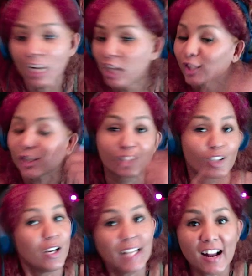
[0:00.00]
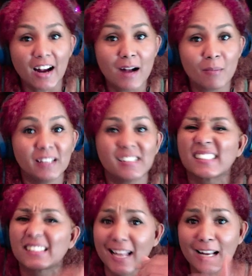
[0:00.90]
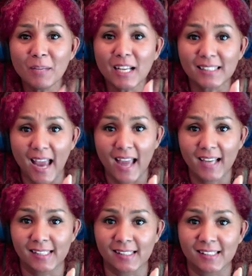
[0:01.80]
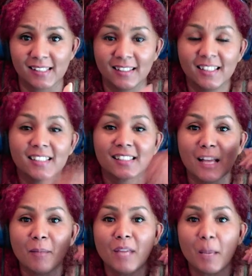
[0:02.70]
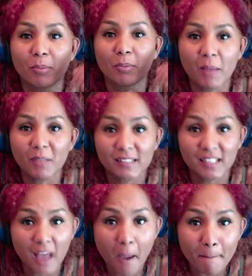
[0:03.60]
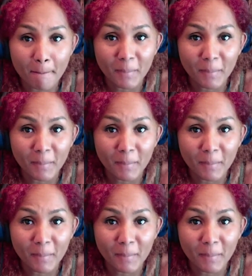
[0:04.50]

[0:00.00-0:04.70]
Zoila Garman. Send me a text, send me a private DM,